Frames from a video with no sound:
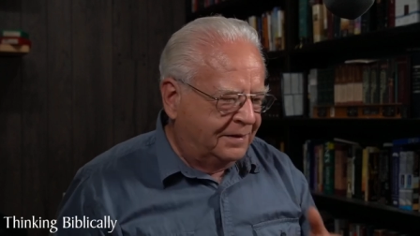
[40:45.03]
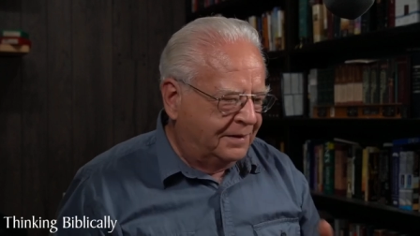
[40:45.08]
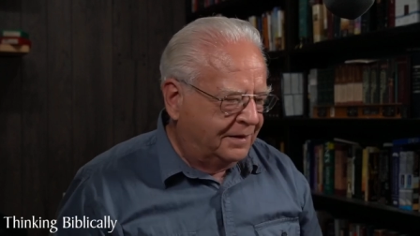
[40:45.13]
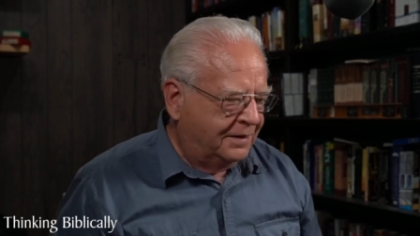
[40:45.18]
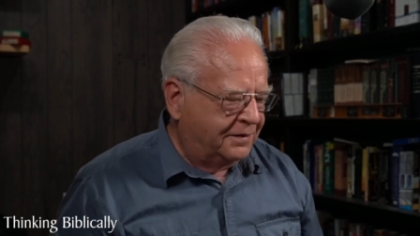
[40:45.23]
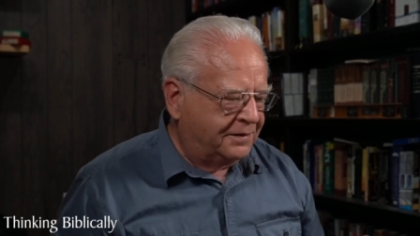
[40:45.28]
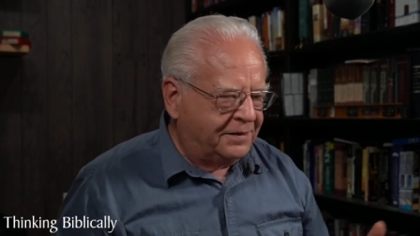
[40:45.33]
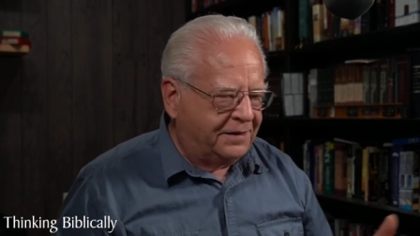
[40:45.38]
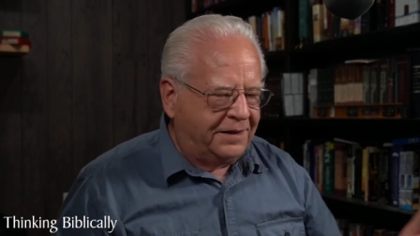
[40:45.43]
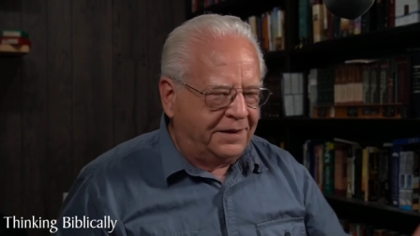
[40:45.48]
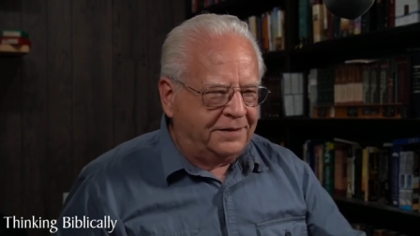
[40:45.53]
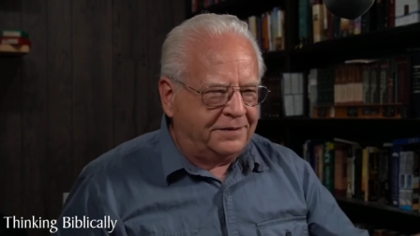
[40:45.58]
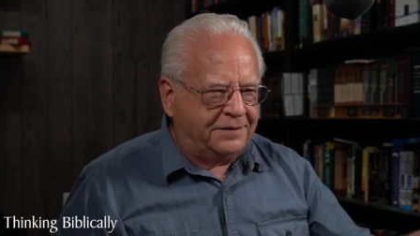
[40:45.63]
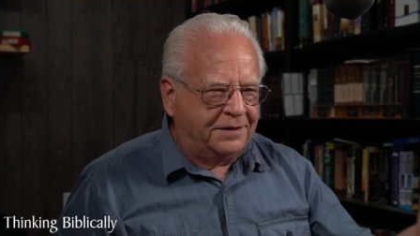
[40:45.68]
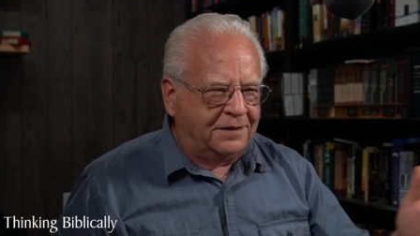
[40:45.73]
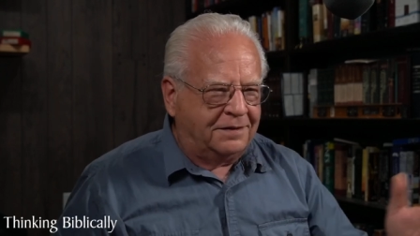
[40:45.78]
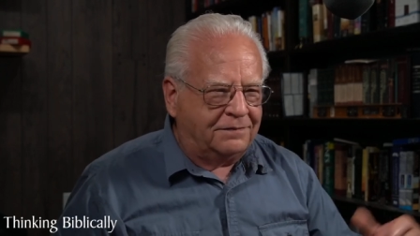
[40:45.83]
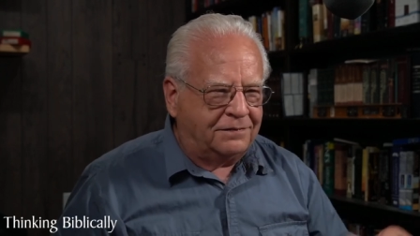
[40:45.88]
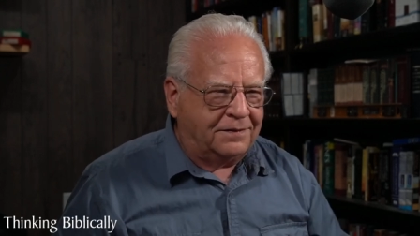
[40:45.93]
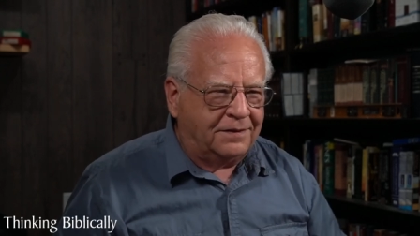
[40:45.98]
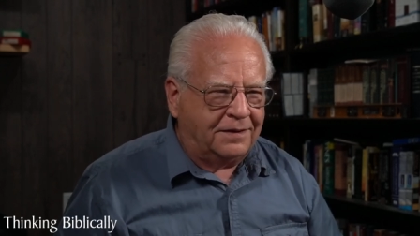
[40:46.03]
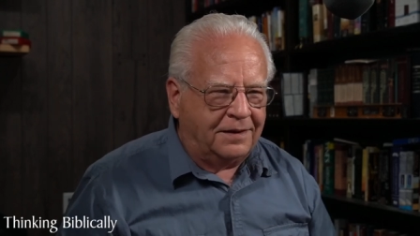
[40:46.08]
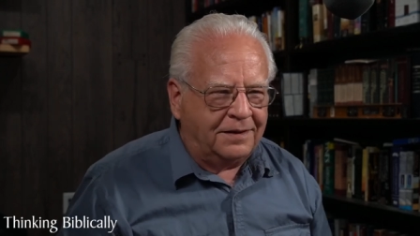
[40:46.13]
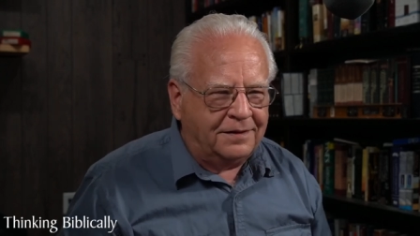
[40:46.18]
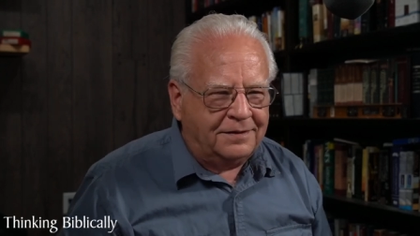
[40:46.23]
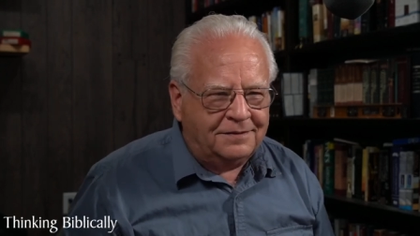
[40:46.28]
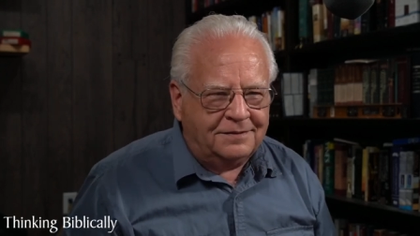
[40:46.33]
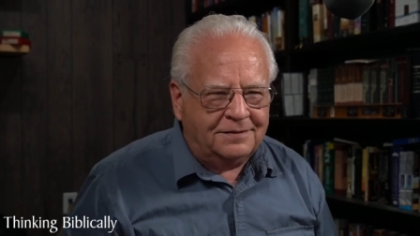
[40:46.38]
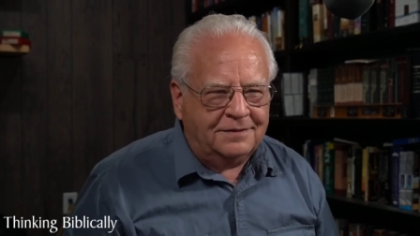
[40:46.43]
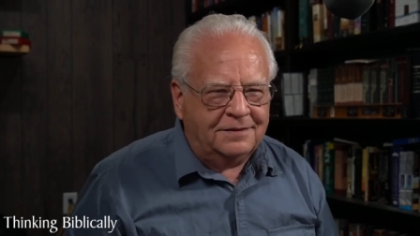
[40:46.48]
How can I identify
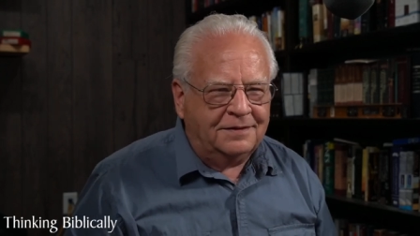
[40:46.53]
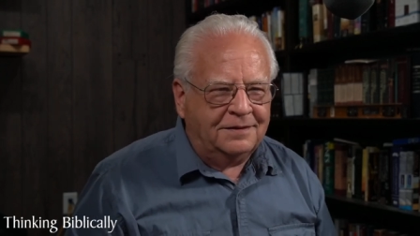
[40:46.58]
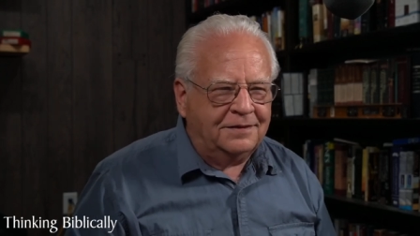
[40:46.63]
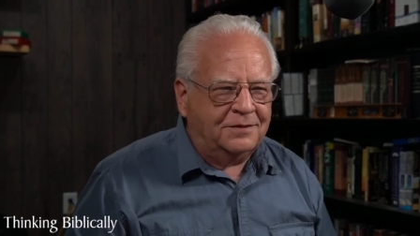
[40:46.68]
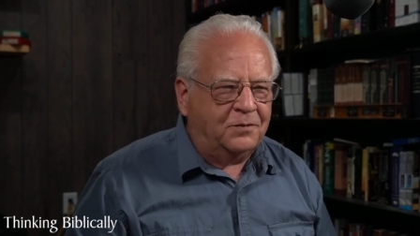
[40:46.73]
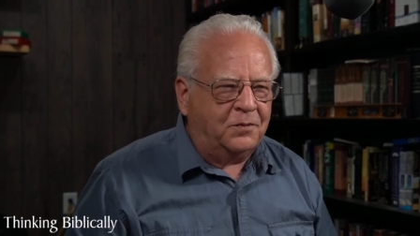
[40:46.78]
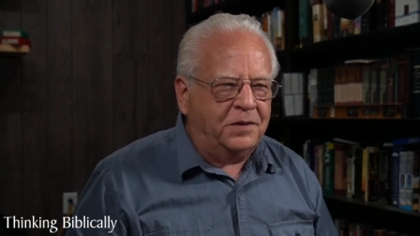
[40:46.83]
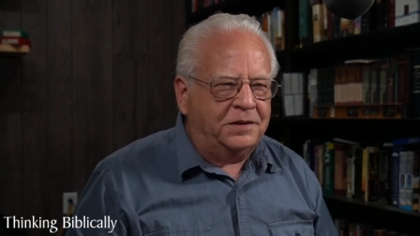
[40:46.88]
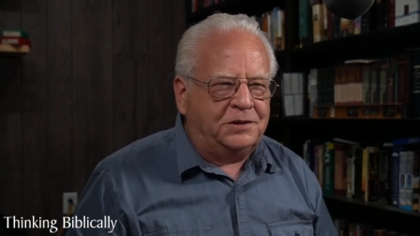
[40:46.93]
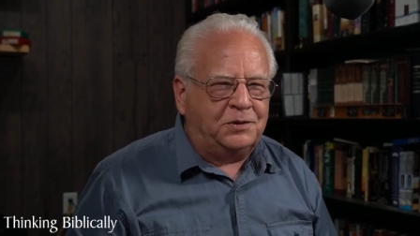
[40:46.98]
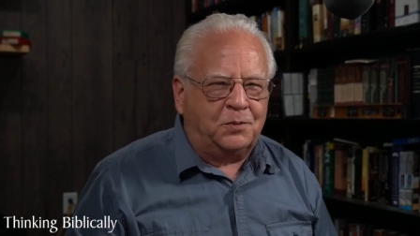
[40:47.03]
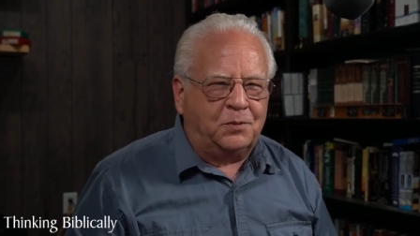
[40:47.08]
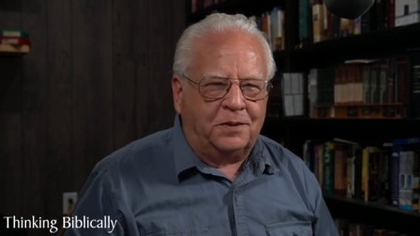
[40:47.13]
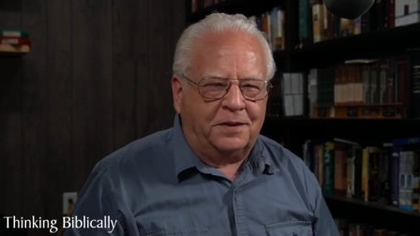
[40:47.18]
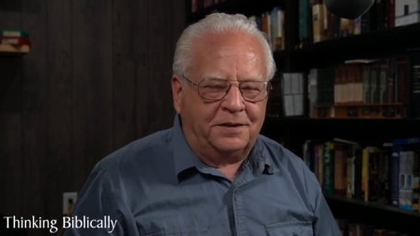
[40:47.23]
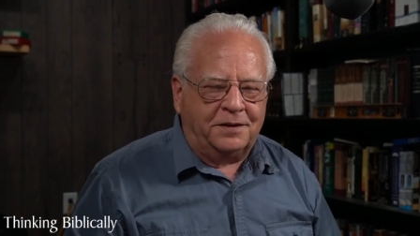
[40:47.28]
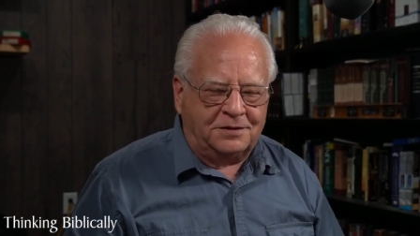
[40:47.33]
which one